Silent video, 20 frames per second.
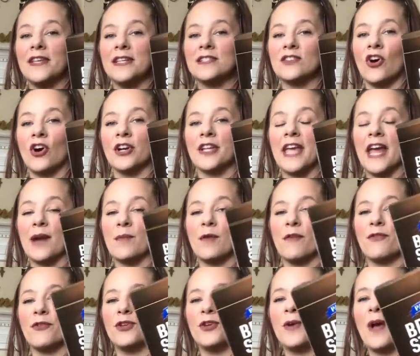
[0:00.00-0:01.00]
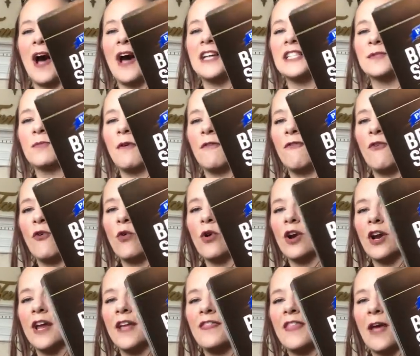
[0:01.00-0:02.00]
these on camera for you guys
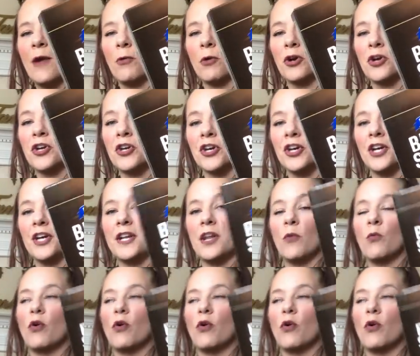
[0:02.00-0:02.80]
before, and they were good.